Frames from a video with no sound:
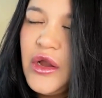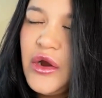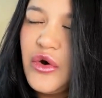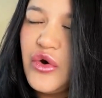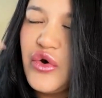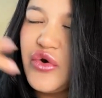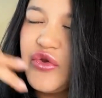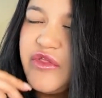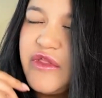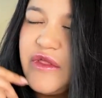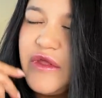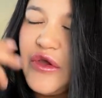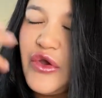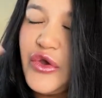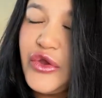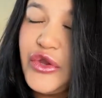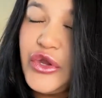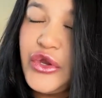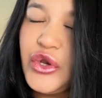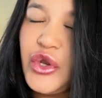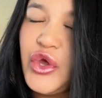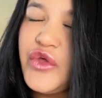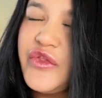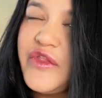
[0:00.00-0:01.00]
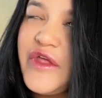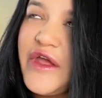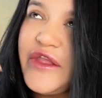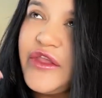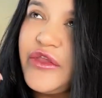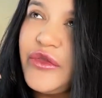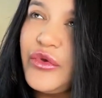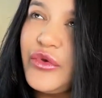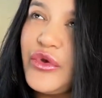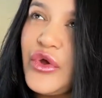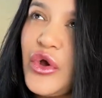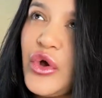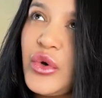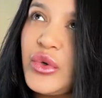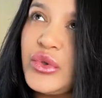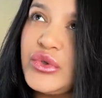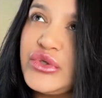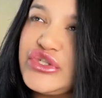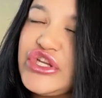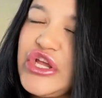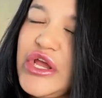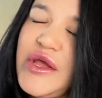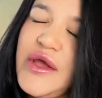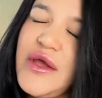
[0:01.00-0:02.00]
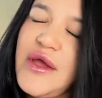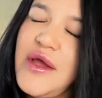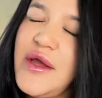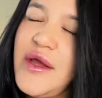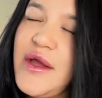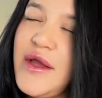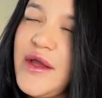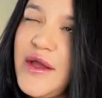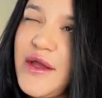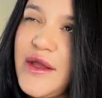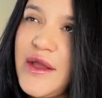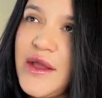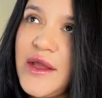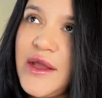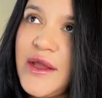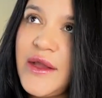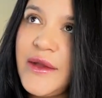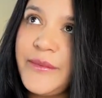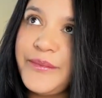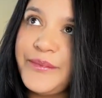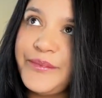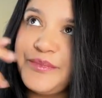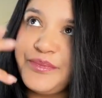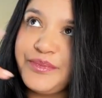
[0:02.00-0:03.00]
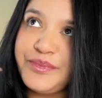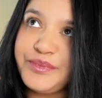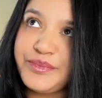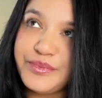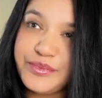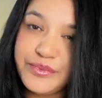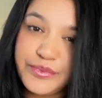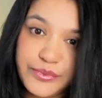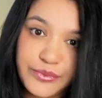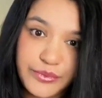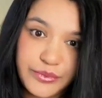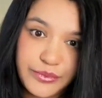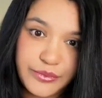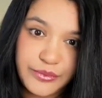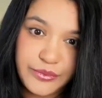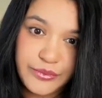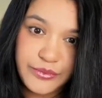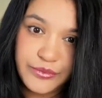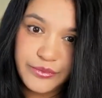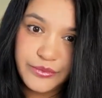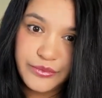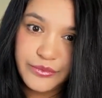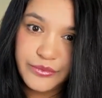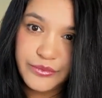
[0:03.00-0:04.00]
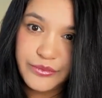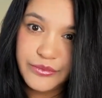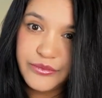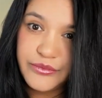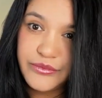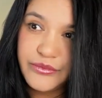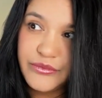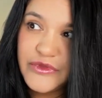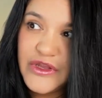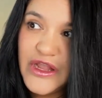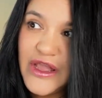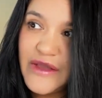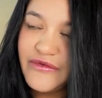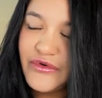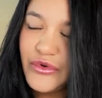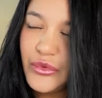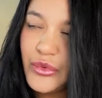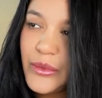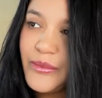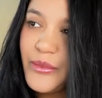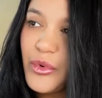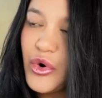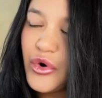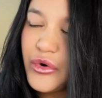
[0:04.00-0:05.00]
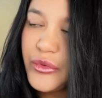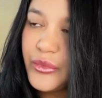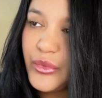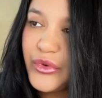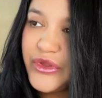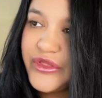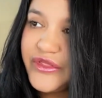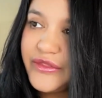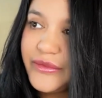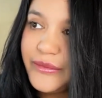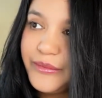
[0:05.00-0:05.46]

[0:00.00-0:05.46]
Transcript: Or, or you know that you don't um, have a report with.